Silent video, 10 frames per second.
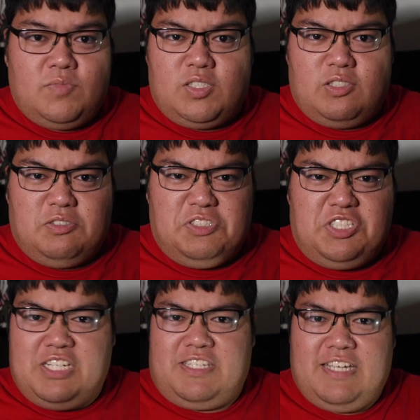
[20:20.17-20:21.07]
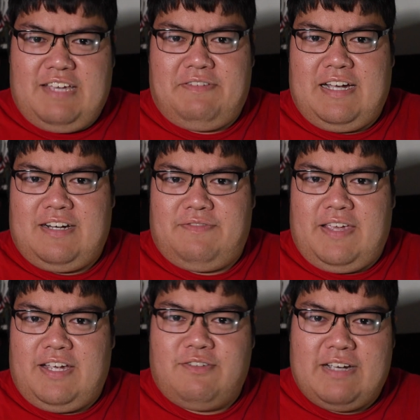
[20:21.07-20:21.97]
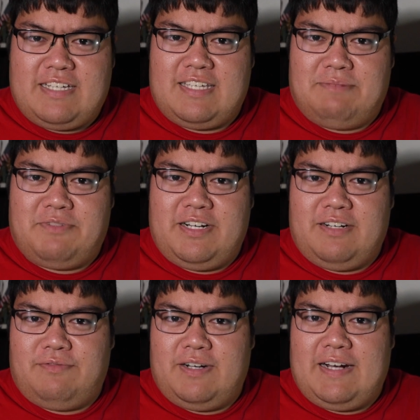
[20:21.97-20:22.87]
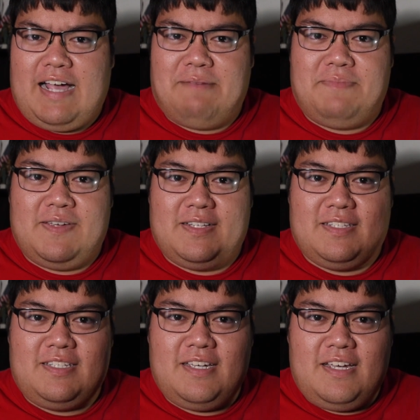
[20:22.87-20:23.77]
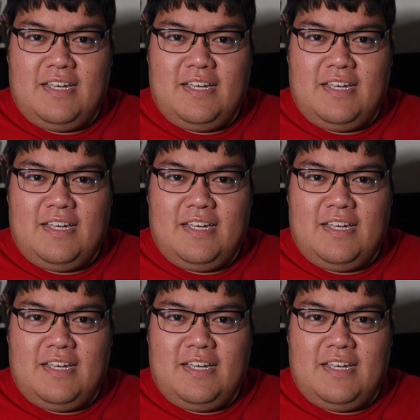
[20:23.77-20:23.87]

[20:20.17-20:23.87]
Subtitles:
So just to give kind of a quick summary of what happened,